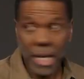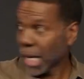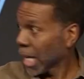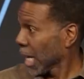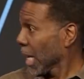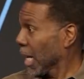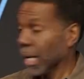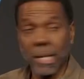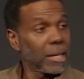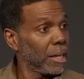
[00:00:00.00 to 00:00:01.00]

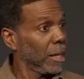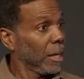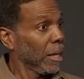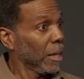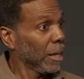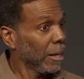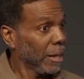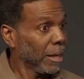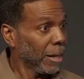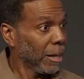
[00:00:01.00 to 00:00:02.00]

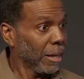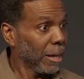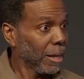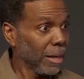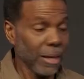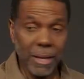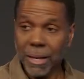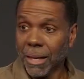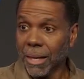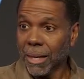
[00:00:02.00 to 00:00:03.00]

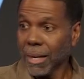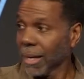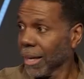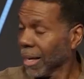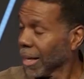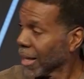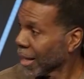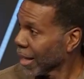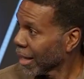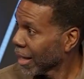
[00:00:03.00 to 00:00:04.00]

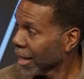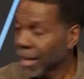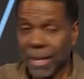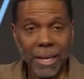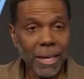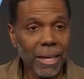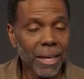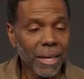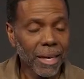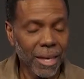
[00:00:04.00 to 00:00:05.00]

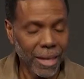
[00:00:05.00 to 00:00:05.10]
[no speech]